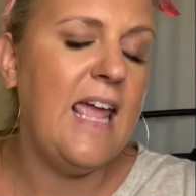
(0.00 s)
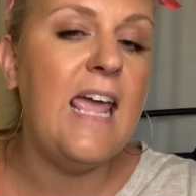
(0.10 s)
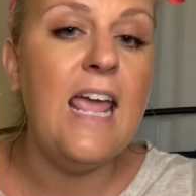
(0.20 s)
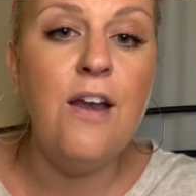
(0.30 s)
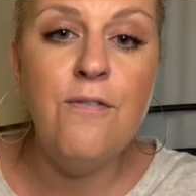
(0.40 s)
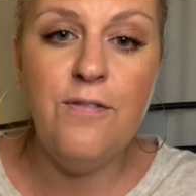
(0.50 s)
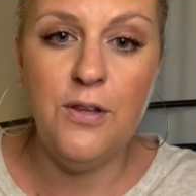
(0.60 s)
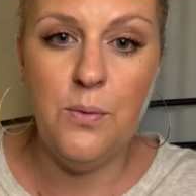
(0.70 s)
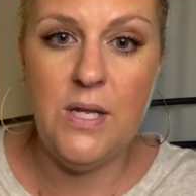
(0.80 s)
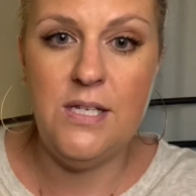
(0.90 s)

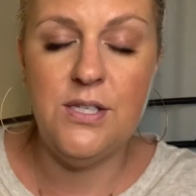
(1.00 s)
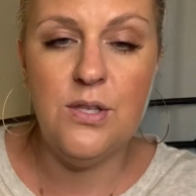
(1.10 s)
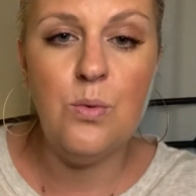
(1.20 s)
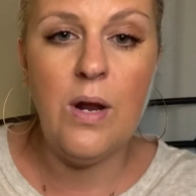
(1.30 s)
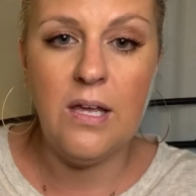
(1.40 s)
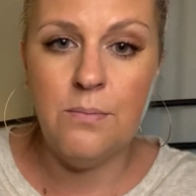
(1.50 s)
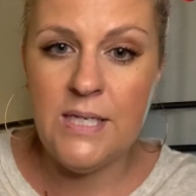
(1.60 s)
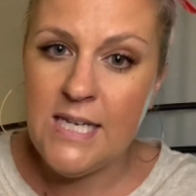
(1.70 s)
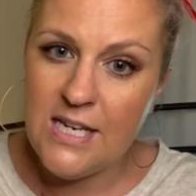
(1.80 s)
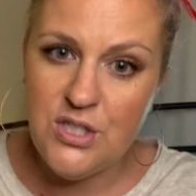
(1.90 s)
influence the
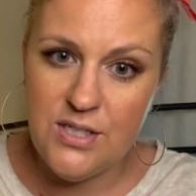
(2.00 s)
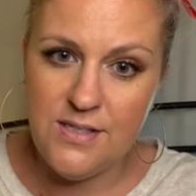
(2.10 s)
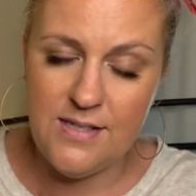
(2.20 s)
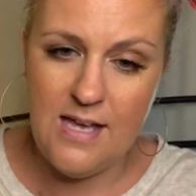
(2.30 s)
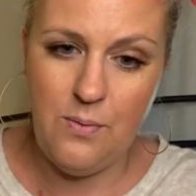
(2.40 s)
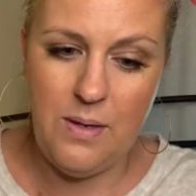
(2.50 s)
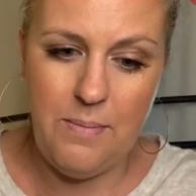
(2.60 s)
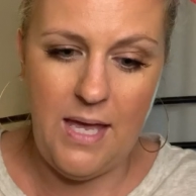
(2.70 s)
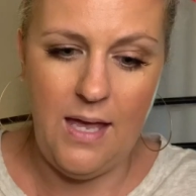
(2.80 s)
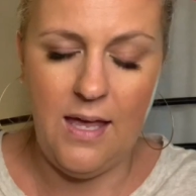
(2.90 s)
recommendations that we
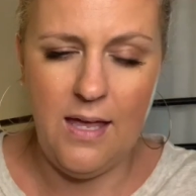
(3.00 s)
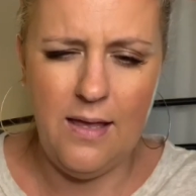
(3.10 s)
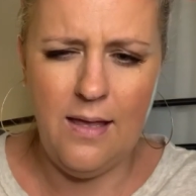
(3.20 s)
make?